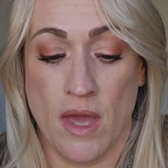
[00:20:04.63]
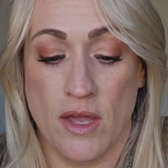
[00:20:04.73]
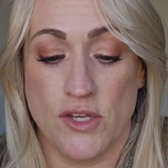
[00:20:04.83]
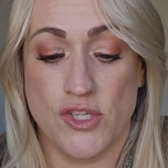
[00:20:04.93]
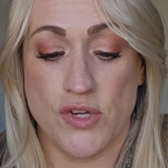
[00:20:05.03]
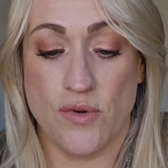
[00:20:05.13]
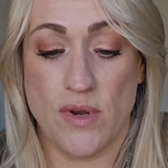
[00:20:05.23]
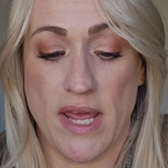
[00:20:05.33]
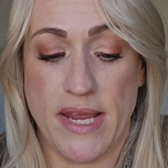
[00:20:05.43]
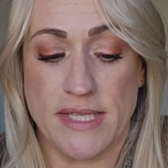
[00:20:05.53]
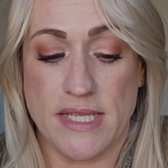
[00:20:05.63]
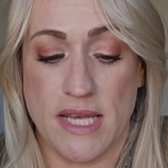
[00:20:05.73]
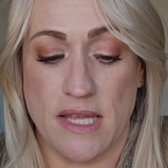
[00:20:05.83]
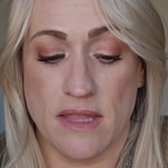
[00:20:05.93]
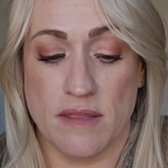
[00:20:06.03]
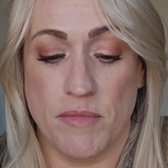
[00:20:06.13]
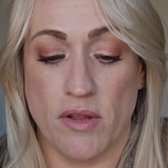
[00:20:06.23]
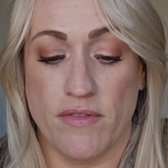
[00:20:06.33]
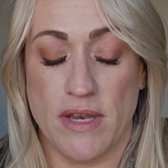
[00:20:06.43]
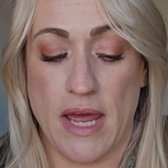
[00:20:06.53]
June 18th, middle of
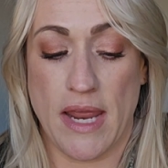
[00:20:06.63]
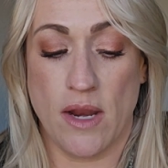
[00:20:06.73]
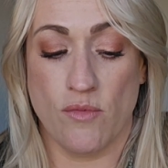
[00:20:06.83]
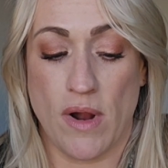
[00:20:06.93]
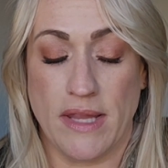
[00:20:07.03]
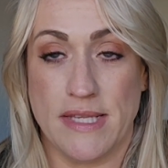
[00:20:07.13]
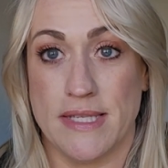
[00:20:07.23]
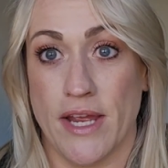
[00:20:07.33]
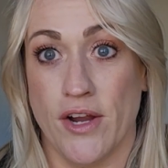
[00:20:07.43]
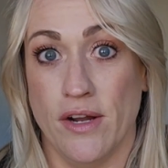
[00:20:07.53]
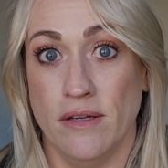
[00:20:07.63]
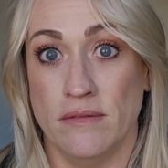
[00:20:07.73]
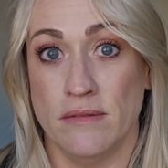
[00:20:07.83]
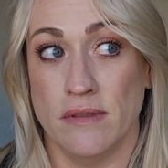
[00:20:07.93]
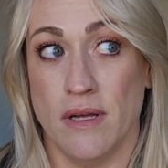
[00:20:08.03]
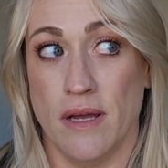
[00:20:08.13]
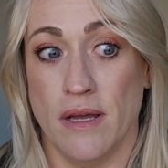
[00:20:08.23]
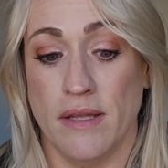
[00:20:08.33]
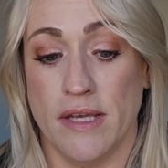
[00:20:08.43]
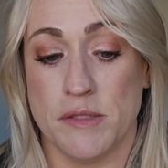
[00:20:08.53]
the night, Riley Sager.
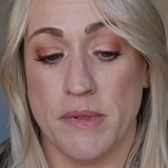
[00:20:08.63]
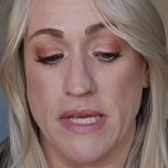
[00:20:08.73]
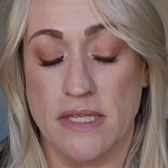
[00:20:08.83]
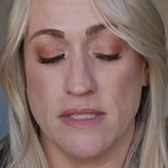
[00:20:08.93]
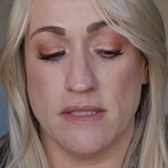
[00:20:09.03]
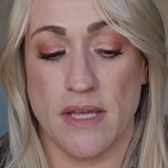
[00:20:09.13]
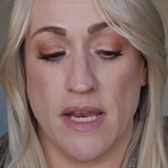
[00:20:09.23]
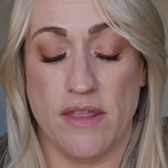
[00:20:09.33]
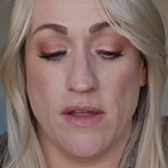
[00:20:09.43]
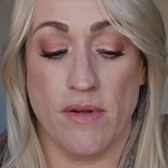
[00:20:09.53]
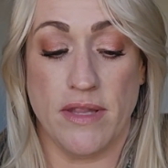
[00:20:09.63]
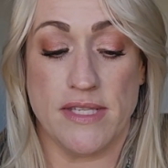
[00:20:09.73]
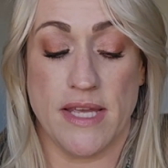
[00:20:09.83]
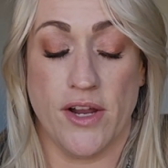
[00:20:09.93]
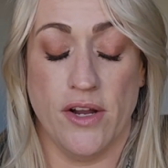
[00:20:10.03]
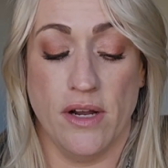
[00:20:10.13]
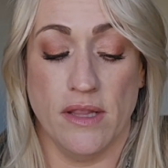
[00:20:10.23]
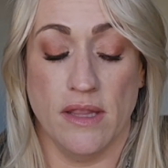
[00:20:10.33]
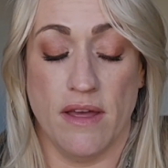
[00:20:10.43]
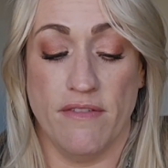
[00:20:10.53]
Yes, please. Anything Riley Sager.
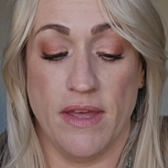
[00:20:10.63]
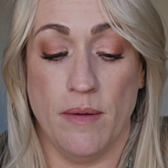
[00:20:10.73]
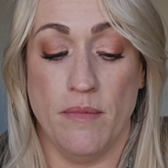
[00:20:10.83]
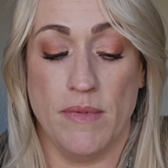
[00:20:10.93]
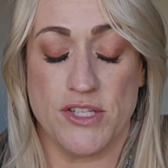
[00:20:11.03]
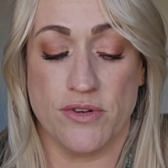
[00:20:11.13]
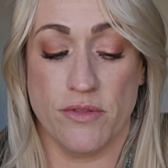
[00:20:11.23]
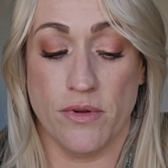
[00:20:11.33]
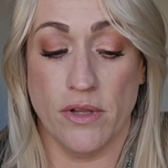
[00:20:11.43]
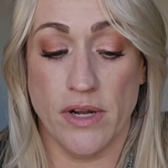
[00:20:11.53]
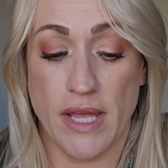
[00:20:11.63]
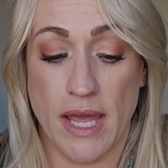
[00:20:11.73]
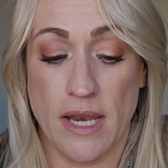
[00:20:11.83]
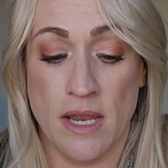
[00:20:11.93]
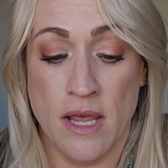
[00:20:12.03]
Love him. Mystery thriller again.